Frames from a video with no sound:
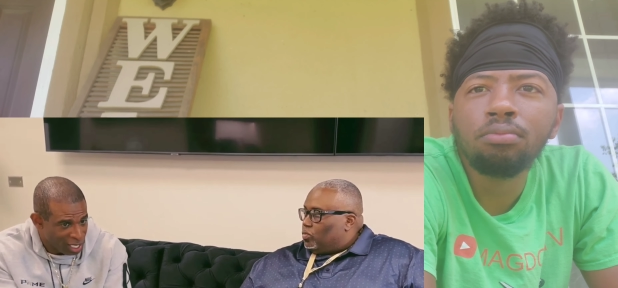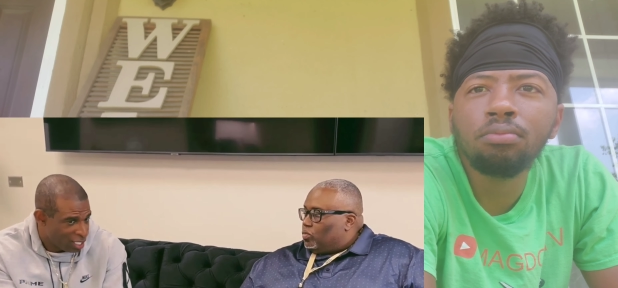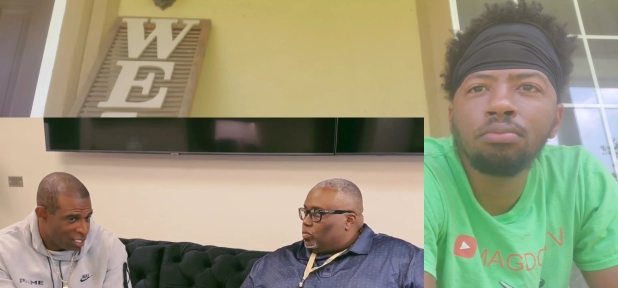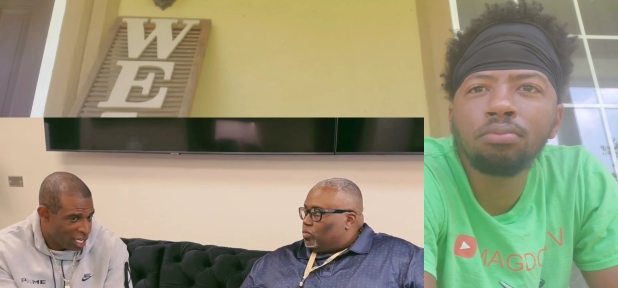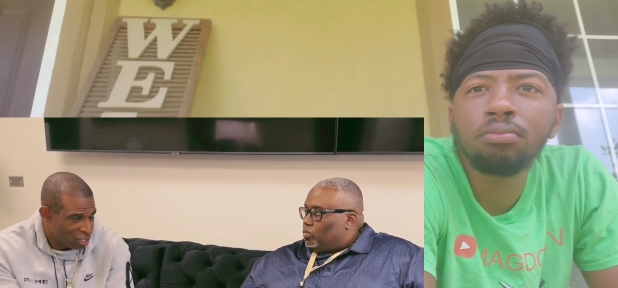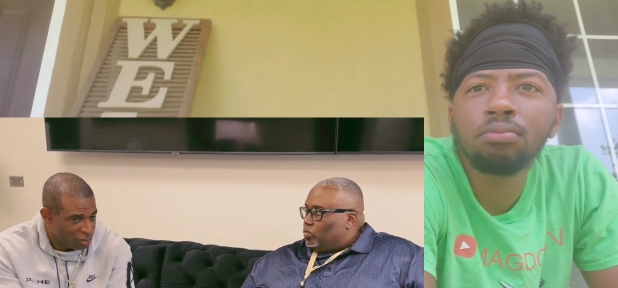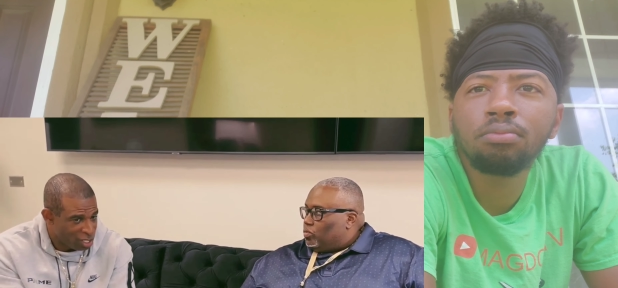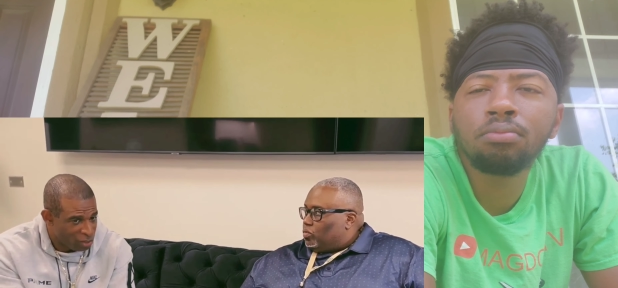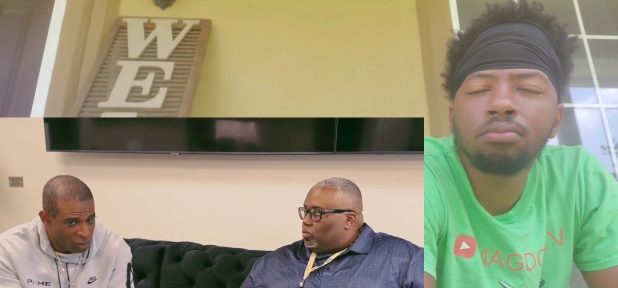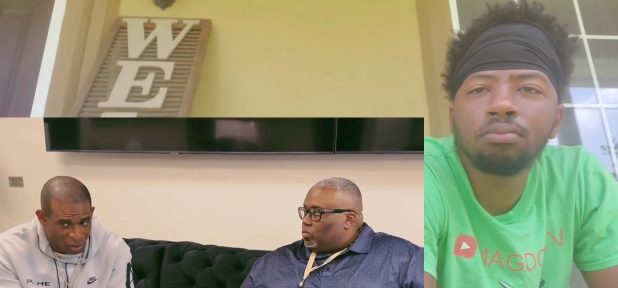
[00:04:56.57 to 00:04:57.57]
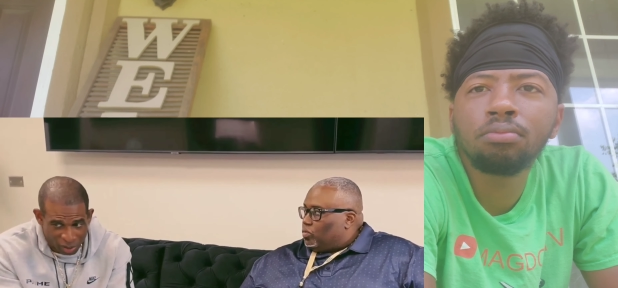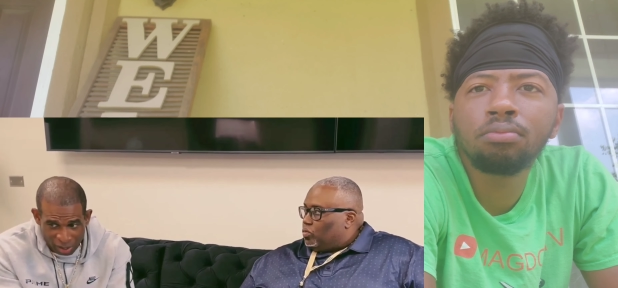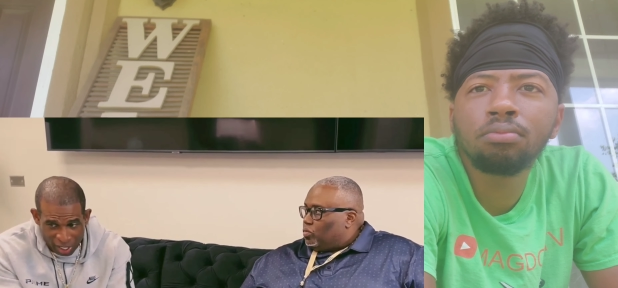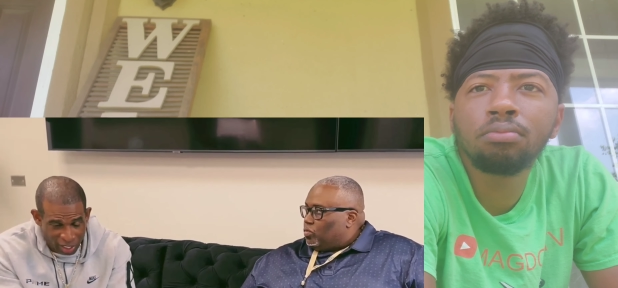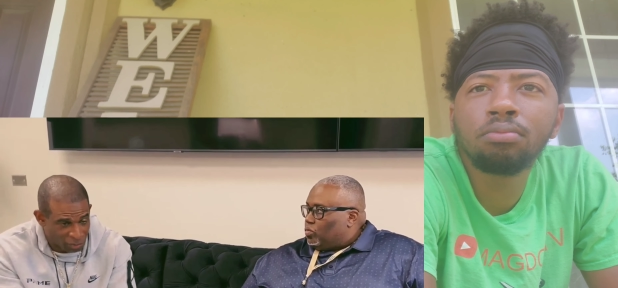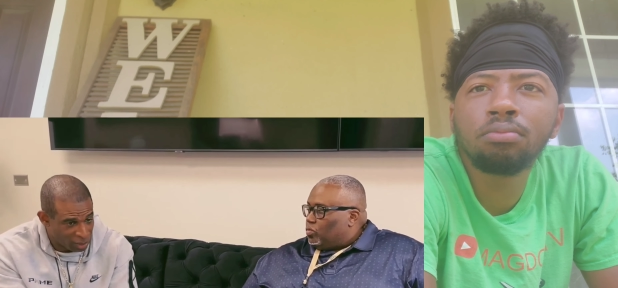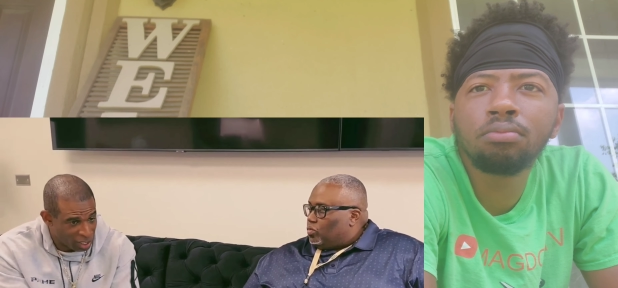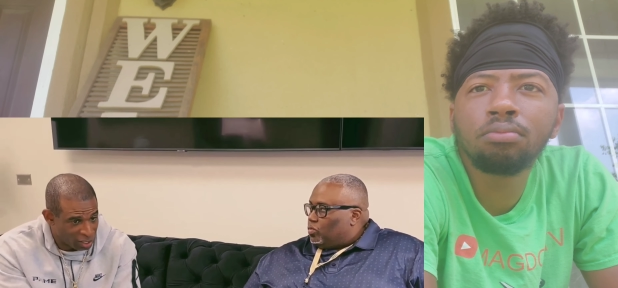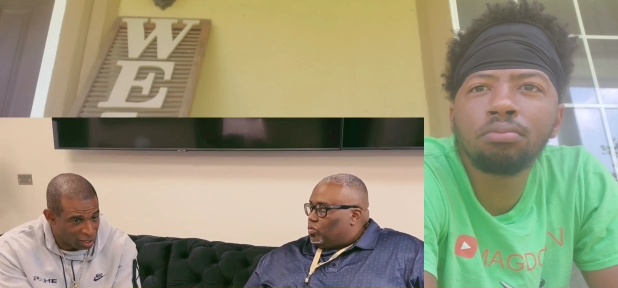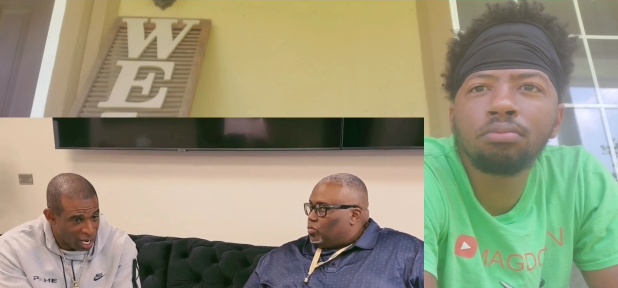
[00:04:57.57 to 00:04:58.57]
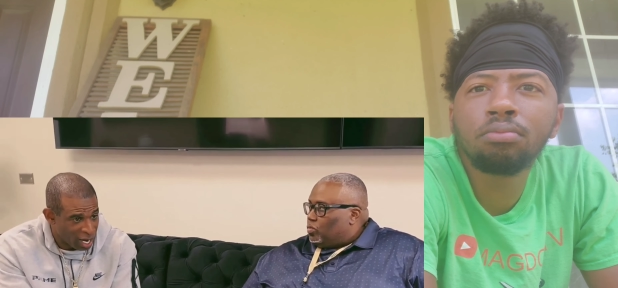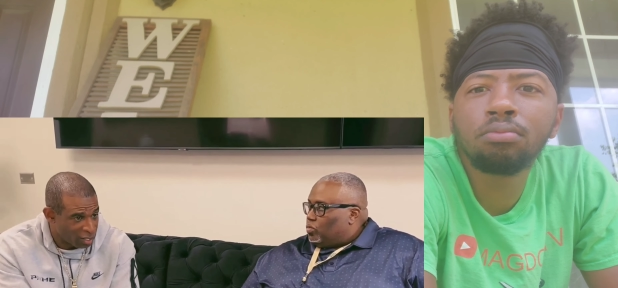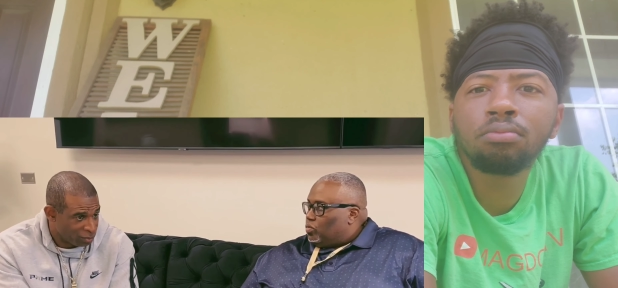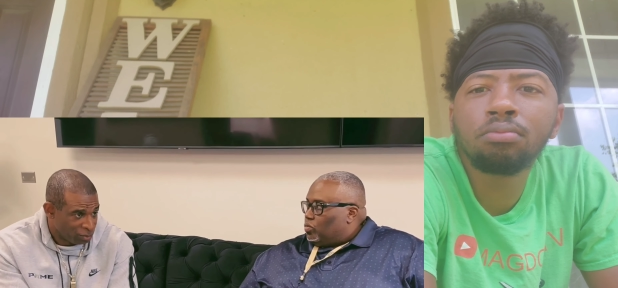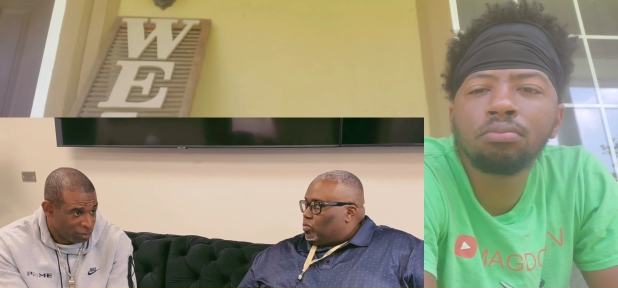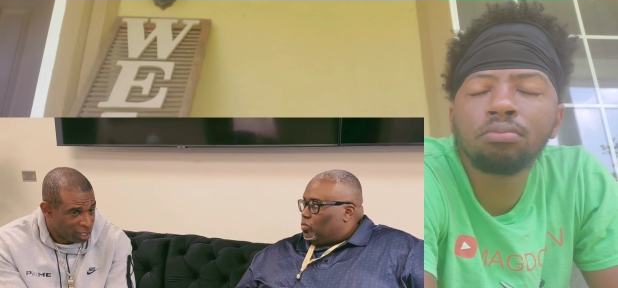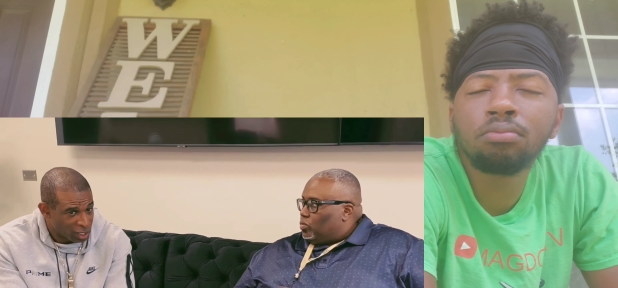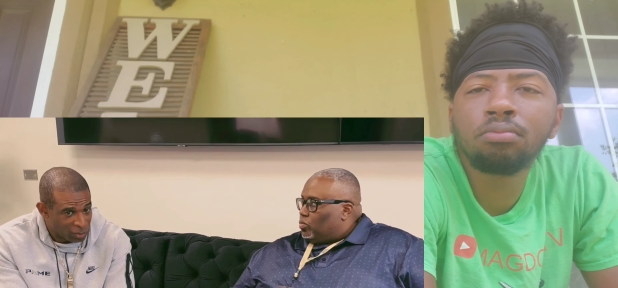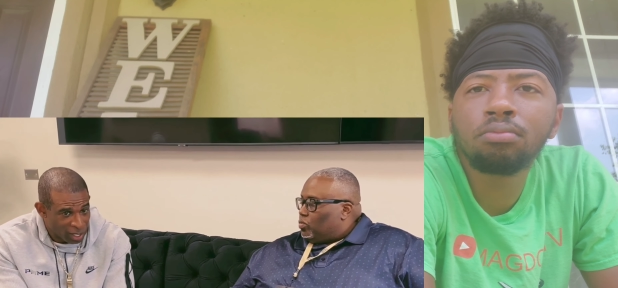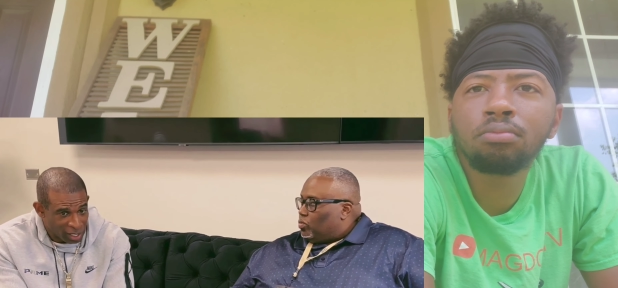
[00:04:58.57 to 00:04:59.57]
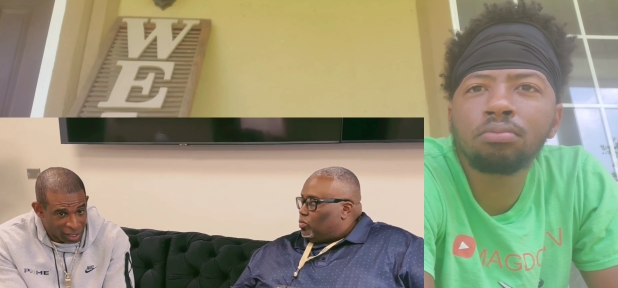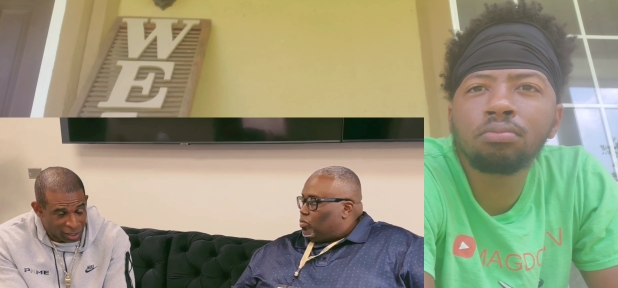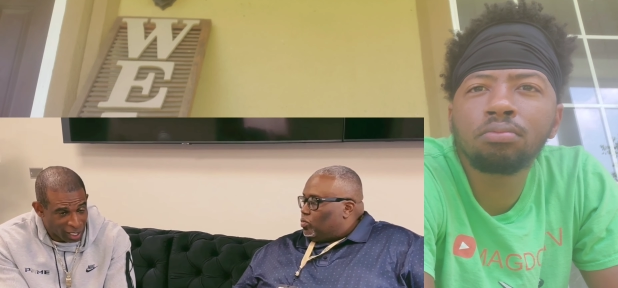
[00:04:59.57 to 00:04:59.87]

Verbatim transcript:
Speaker 1: and that's that's what he wanted and that's what he desired. That's why